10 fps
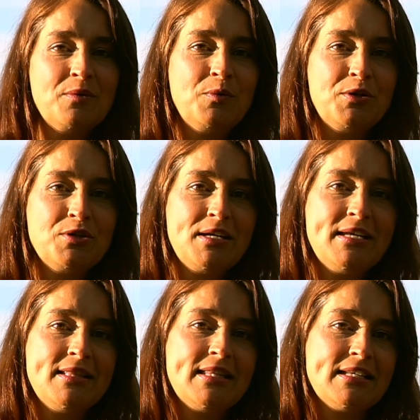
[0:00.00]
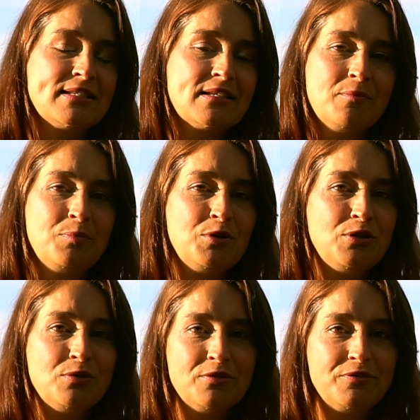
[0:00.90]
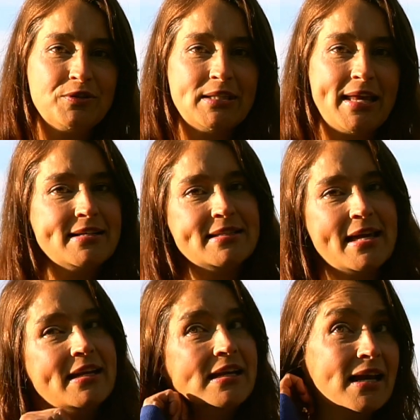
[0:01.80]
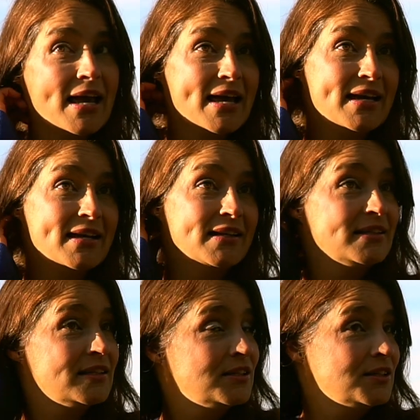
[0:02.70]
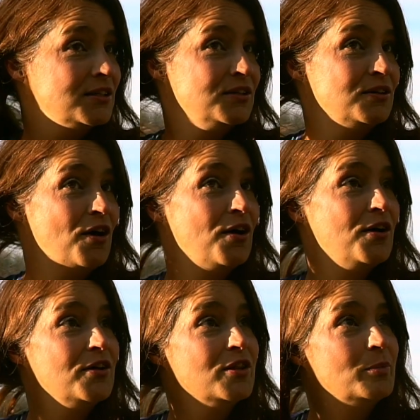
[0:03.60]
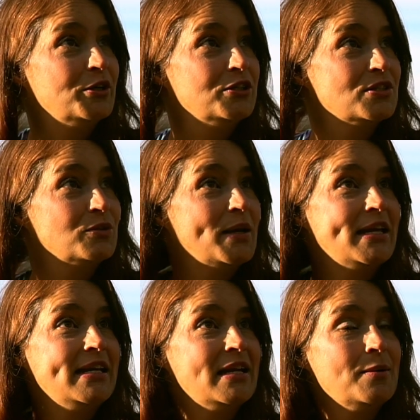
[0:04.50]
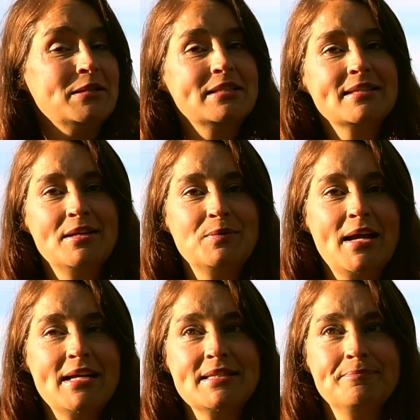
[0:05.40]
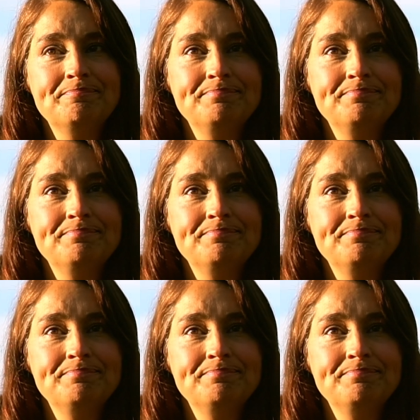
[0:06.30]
we're in this beautiful lake setting and all the birds are waking up at sunrise.